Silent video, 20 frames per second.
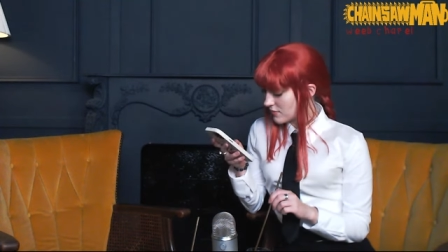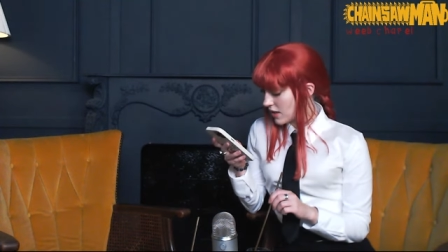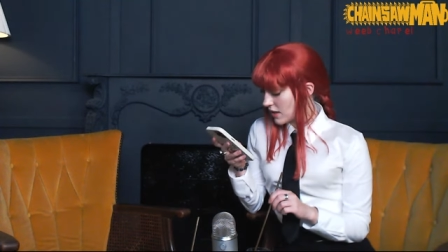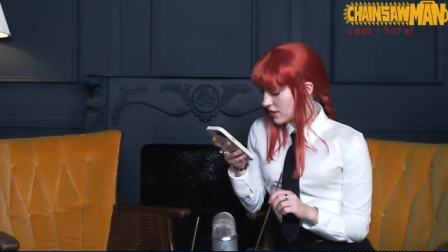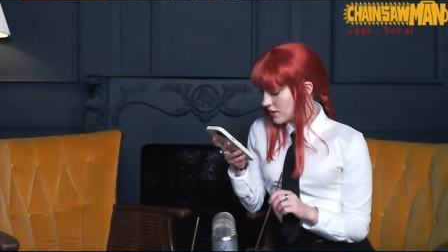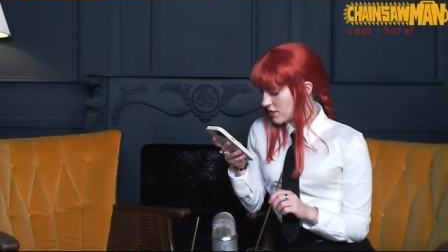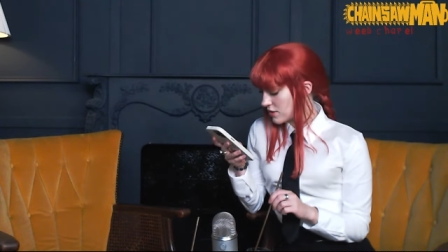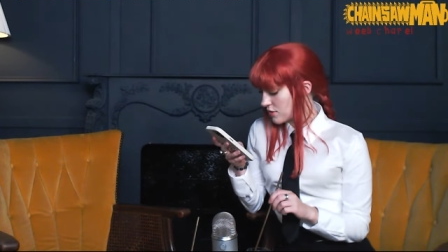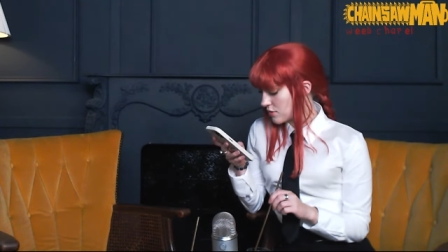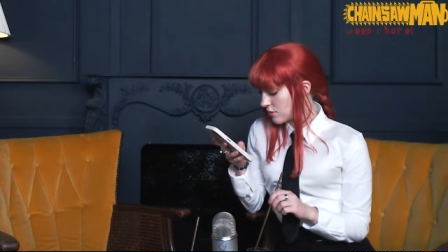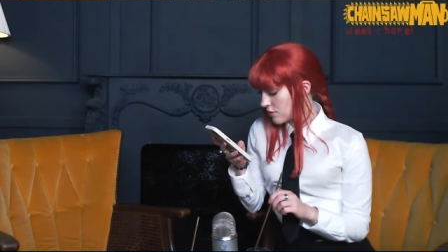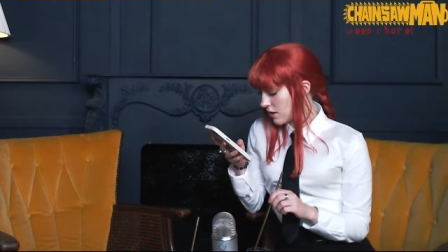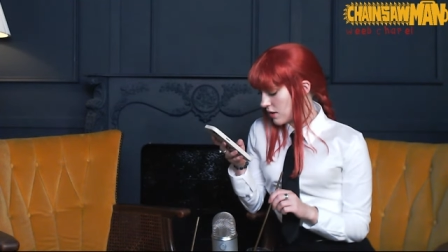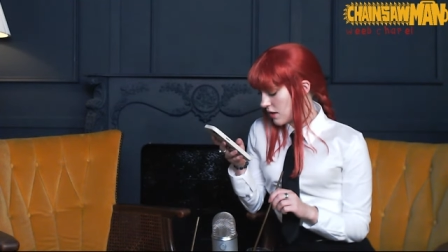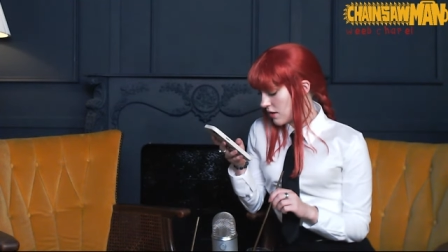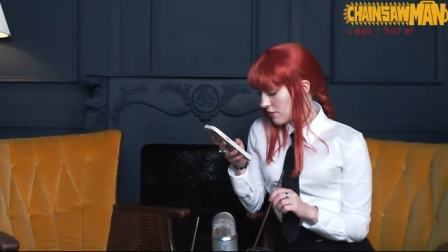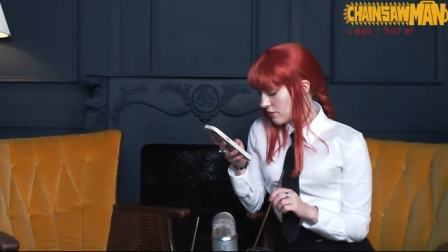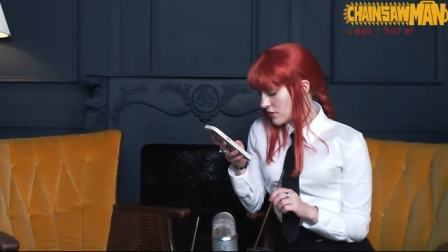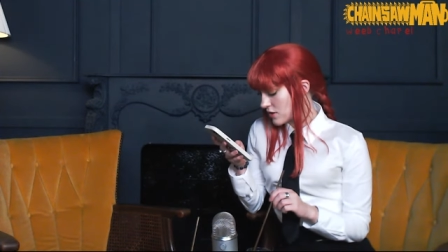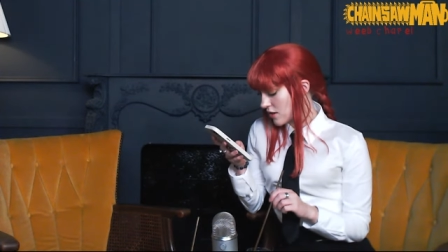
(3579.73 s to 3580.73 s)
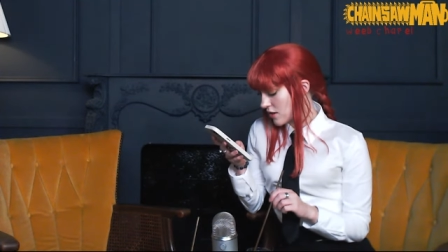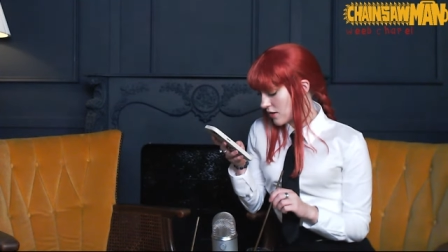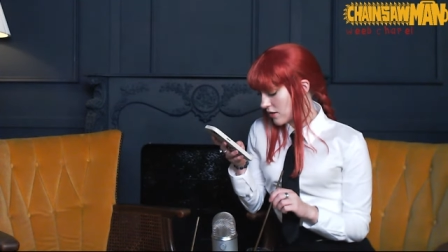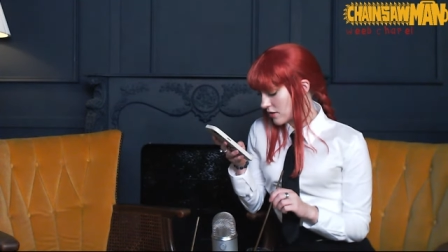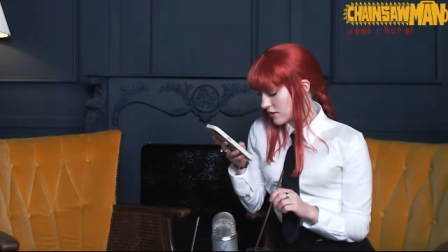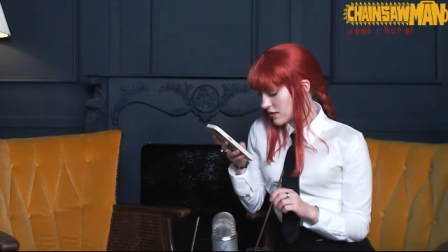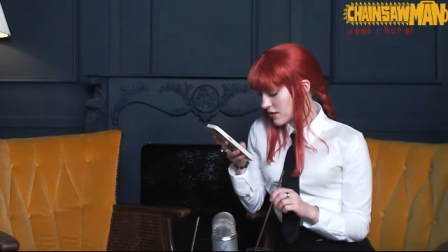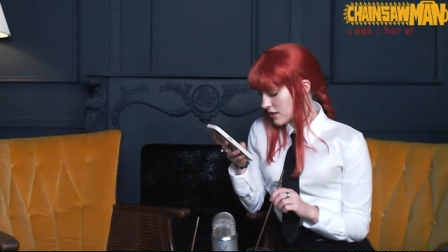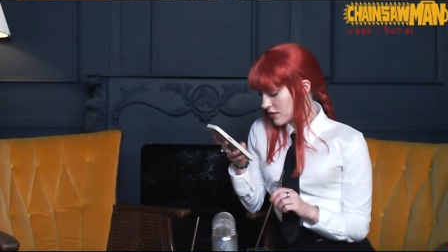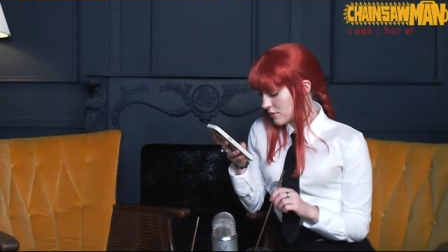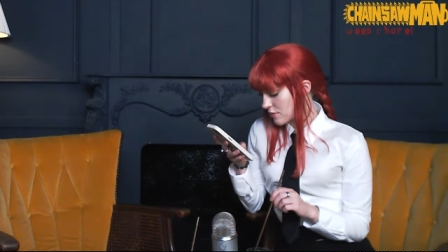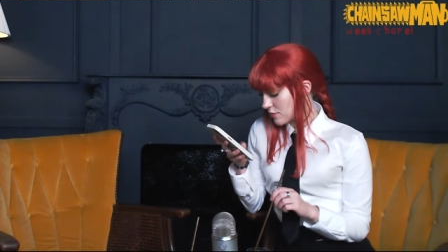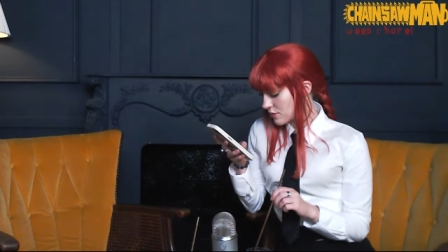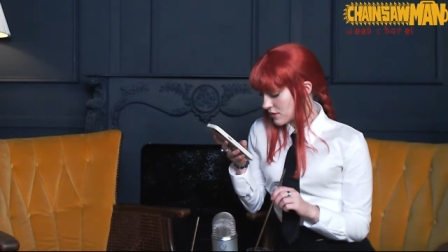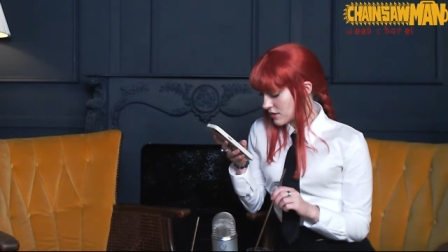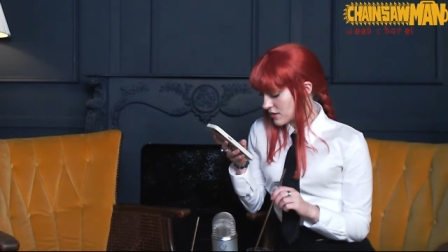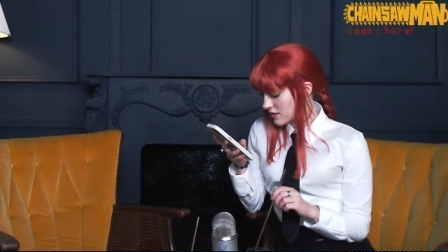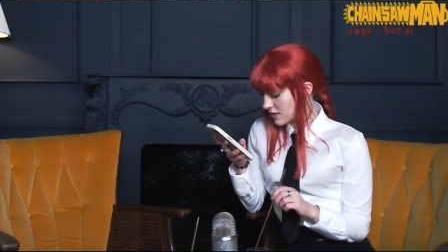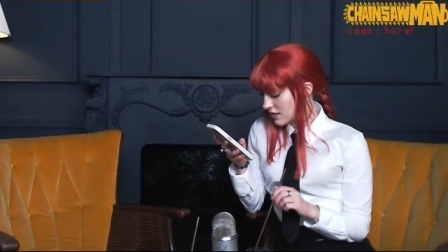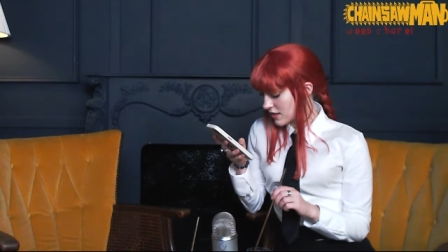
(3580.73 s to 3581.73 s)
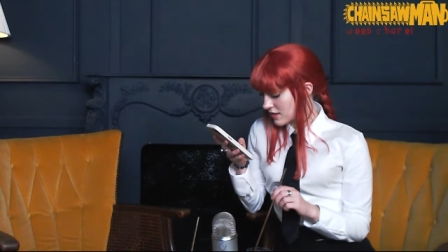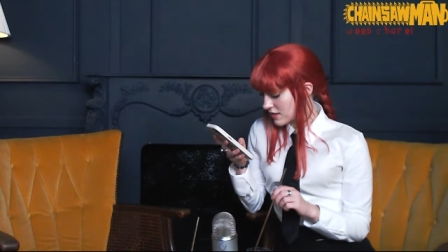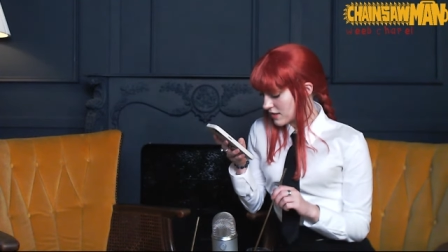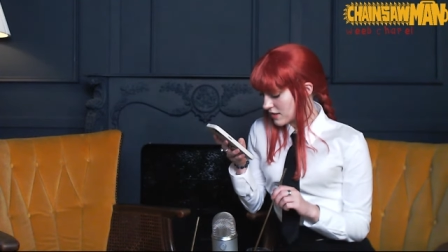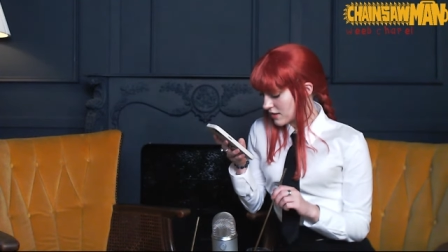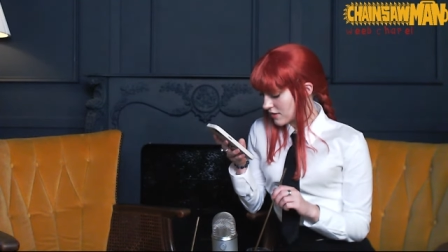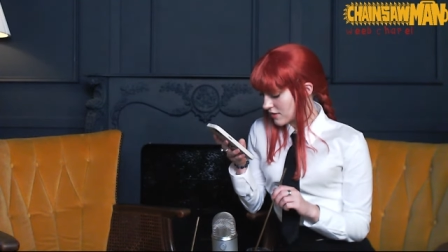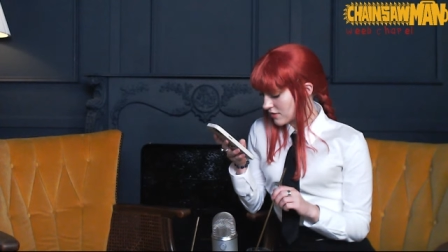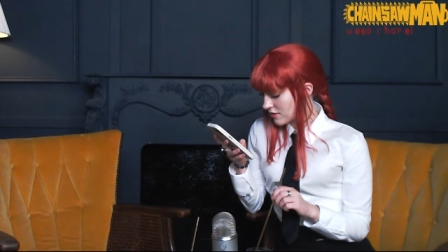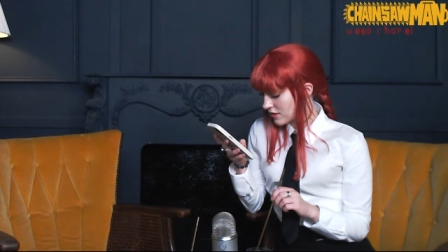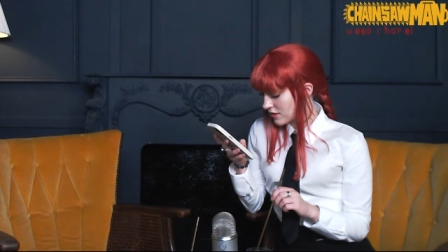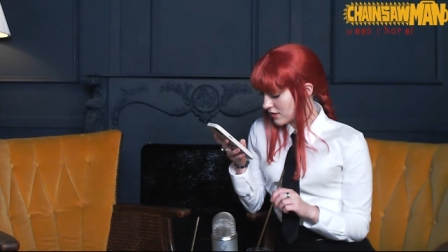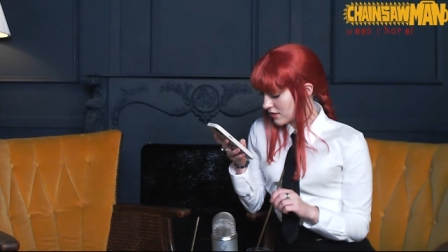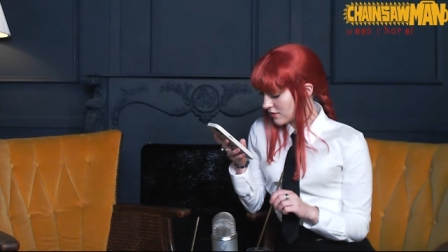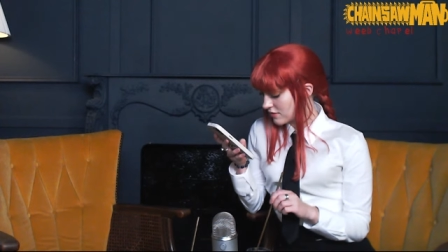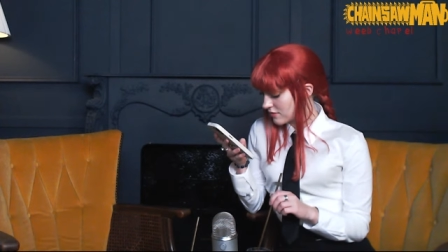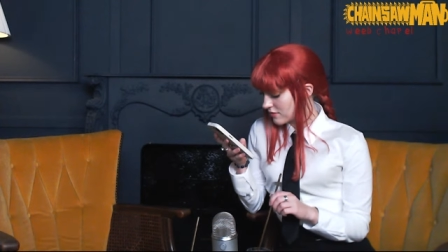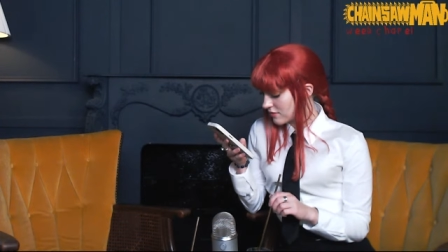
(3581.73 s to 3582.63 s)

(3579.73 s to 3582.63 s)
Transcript: I do love dogs, as we were discussing earlier.